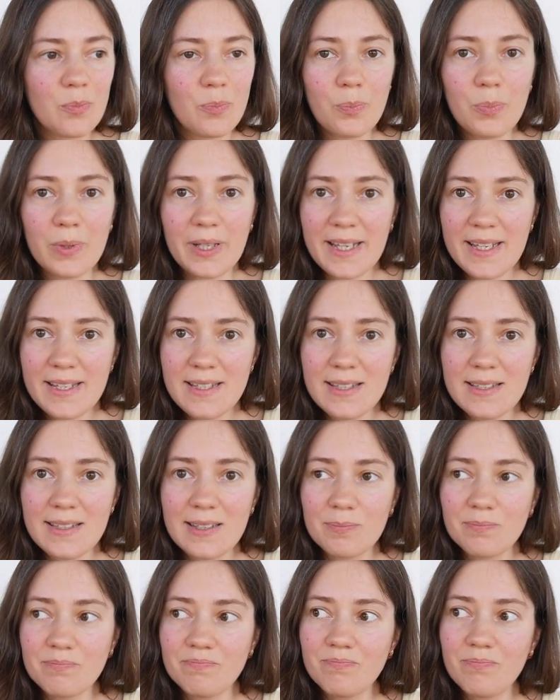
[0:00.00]
plays
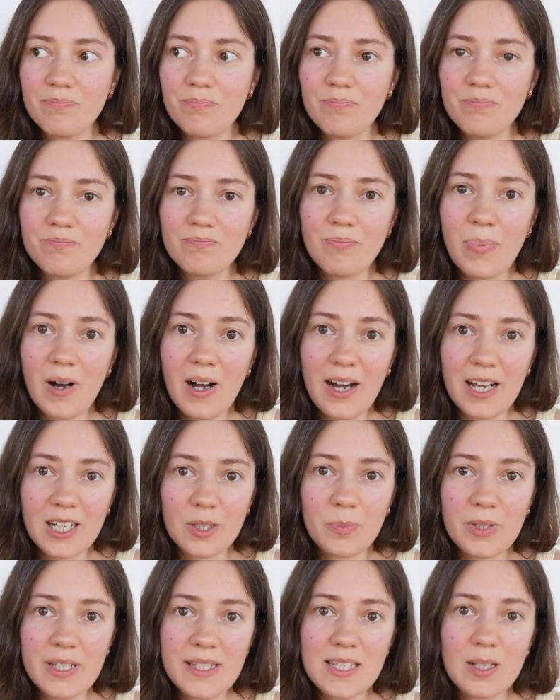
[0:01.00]

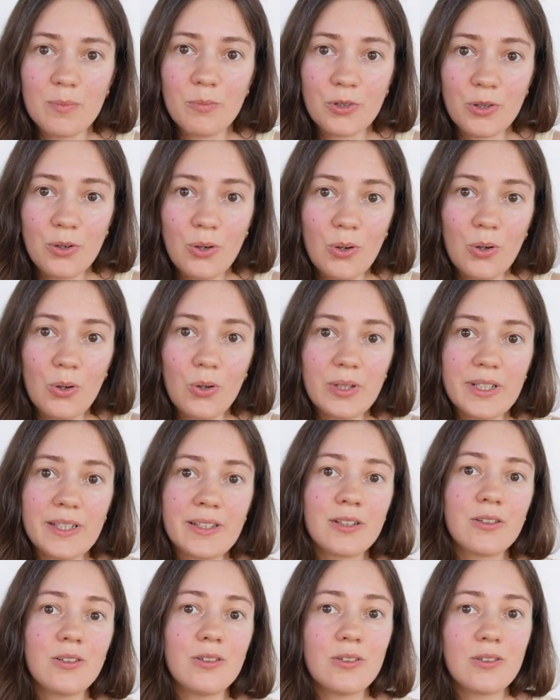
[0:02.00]
some role
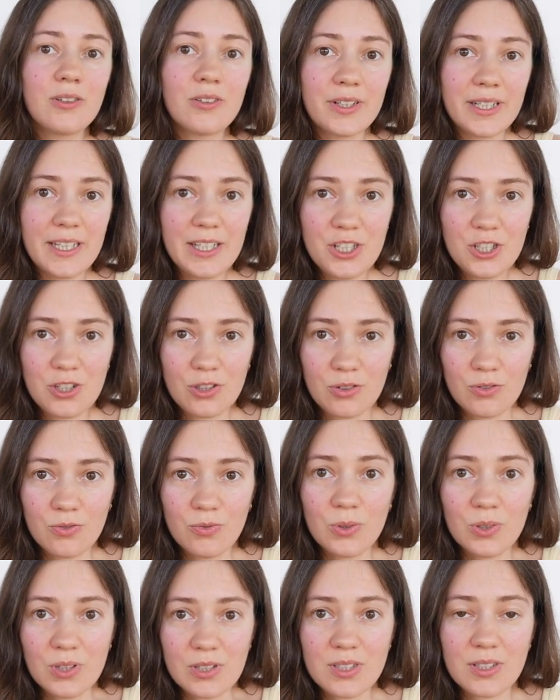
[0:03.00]
in co-creation of
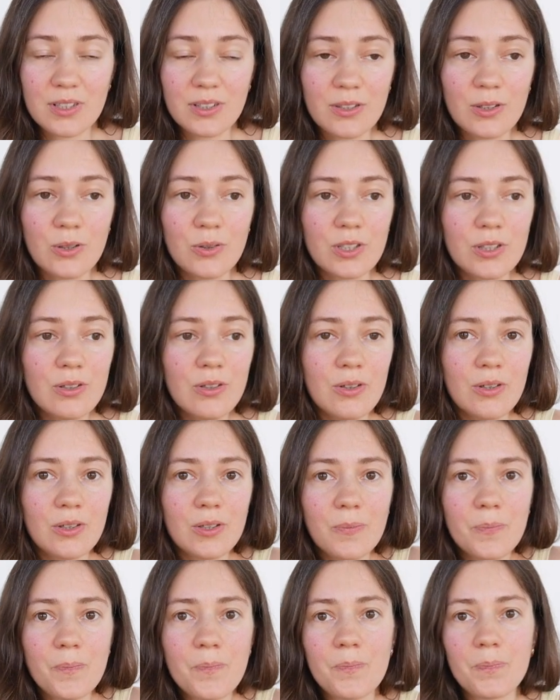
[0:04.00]
what is going
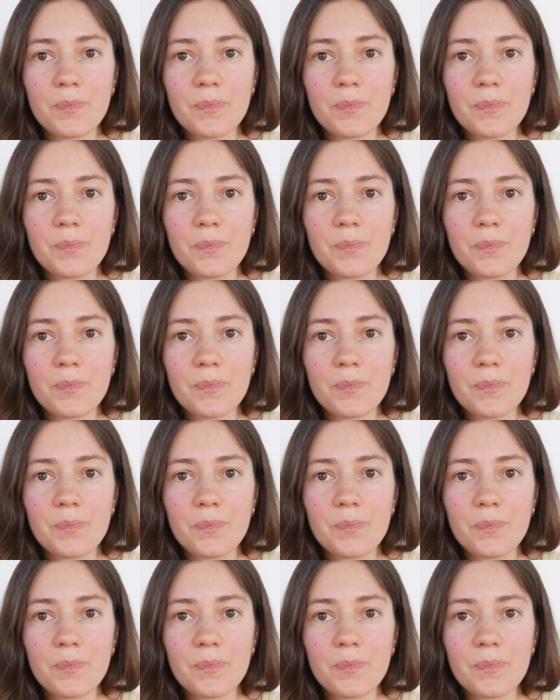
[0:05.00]
on.